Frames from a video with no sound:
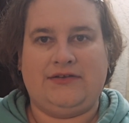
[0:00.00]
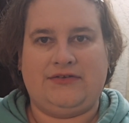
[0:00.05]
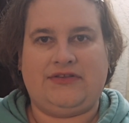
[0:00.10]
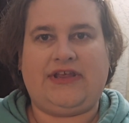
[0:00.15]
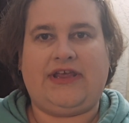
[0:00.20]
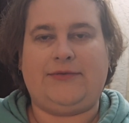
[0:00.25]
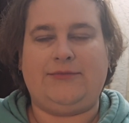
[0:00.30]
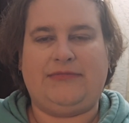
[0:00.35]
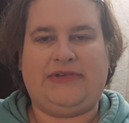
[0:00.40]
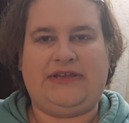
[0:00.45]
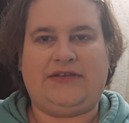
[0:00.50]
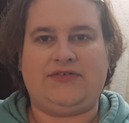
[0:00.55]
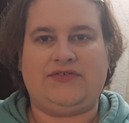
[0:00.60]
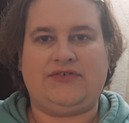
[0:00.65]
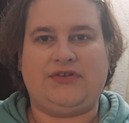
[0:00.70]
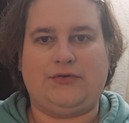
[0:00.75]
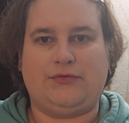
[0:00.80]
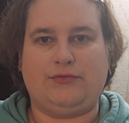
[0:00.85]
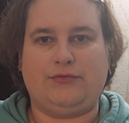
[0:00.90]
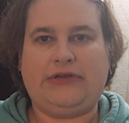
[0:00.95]
That
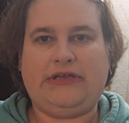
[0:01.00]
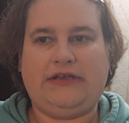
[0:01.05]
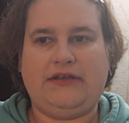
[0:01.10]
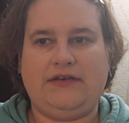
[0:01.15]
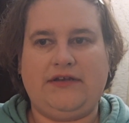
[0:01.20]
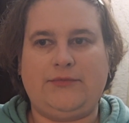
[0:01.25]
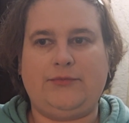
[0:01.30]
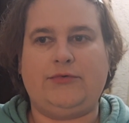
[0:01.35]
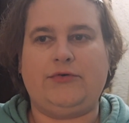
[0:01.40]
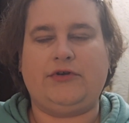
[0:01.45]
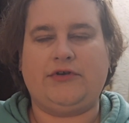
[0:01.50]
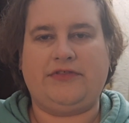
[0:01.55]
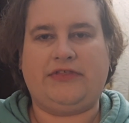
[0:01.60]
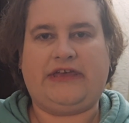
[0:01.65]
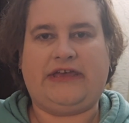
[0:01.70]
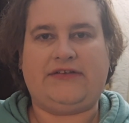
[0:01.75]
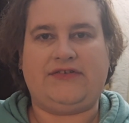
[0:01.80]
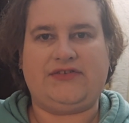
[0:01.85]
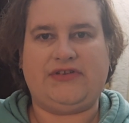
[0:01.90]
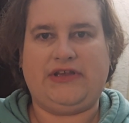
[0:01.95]
means read a book
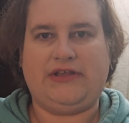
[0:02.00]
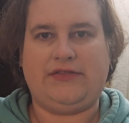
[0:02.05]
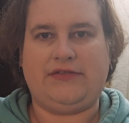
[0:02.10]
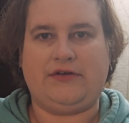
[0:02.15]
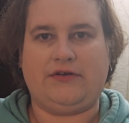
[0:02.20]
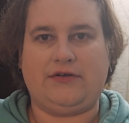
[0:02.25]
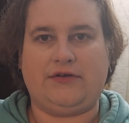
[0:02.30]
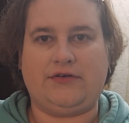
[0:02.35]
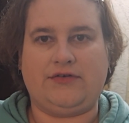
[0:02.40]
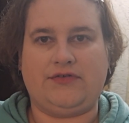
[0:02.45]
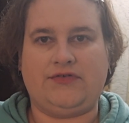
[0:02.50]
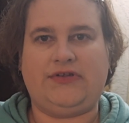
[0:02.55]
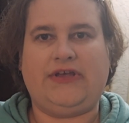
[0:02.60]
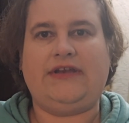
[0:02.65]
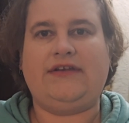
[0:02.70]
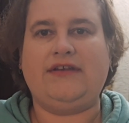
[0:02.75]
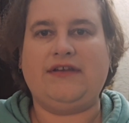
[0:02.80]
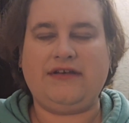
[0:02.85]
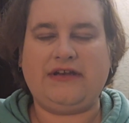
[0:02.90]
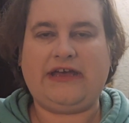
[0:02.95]
that's either
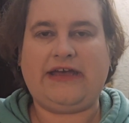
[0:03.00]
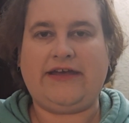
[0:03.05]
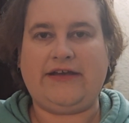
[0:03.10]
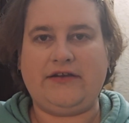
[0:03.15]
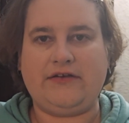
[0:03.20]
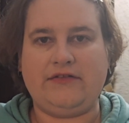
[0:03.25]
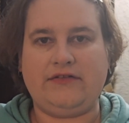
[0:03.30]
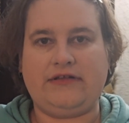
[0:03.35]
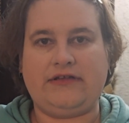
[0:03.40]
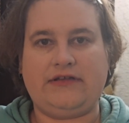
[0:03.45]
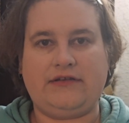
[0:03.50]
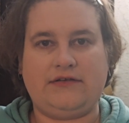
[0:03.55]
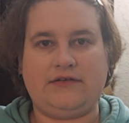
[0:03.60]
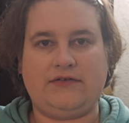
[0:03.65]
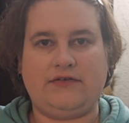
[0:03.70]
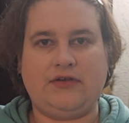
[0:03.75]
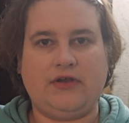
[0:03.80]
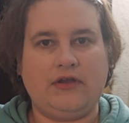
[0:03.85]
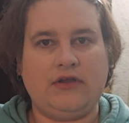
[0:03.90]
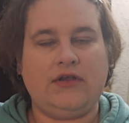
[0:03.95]
set in
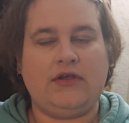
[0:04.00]
Ireland,